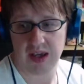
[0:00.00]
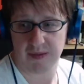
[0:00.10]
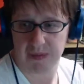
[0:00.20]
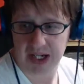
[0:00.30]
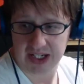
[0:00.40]

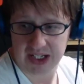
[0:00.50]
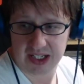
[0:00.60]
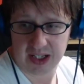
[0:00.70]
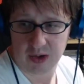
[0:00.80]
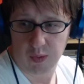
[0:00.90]
but
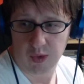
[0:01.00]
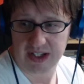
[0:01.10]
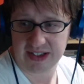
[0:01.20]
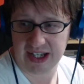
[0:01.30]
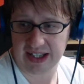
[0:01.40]
what
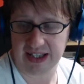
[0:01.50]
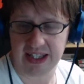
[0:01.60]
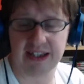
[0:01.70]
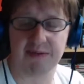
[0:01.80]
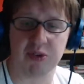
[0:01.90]
does that
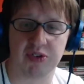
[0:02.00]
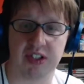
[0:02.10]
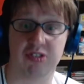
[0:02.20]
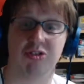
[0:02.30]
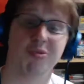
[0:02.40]
leave mostly
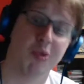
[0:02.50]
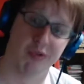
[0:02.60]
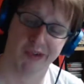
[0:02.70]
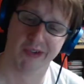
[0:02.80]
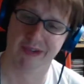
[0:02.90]
as
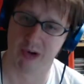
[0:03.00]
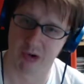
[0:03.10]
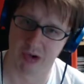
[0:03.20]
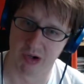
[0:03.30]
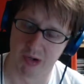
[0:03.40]
removal for
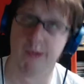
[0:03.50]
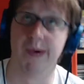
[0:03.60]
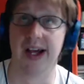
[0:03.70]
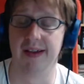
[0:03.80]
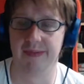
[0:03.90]
Oko?
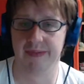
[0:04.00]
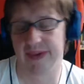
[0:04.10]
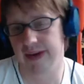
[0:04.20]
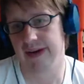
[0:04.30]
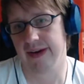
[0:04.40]
Well,
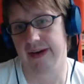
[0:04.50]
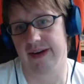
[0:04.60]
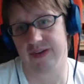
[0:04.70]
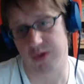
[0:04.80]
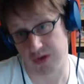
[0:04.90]

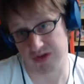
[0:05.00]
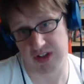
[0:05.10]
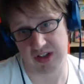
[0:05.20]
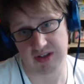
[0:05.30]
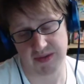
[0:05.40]

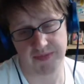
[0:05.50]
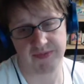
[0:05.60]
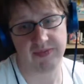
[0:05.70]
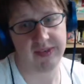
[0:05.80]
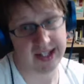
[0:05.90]
sorceries,
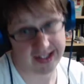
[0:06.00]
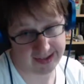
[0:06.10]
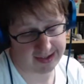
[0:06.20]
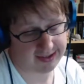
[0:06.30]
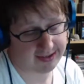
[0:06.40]

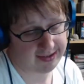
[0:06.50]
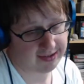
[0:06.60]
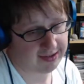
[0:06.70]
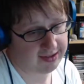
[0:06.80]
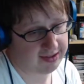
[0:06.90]
instants,
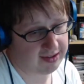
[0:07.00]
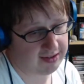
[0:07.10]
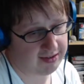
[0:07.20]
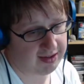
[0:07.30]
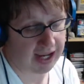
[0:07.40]

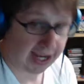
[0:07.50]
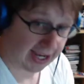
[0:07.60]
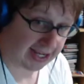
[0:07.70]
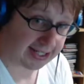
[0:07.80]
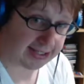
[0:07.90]

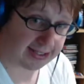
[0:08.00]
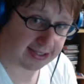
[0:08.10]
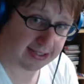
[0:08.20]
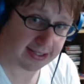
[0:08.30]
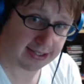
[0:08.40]
and
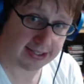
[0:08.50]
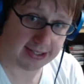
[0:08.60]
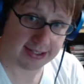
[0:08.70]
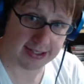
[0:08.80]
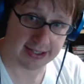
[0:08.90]

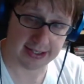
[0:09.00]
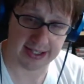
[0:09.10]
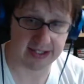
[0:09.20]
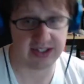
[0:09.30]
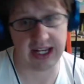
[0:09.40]

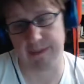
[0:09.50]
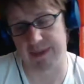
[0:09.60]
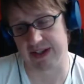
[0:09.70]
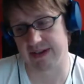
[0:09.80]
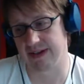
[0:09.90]

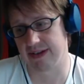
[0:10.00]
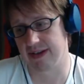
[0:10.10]
enchantments.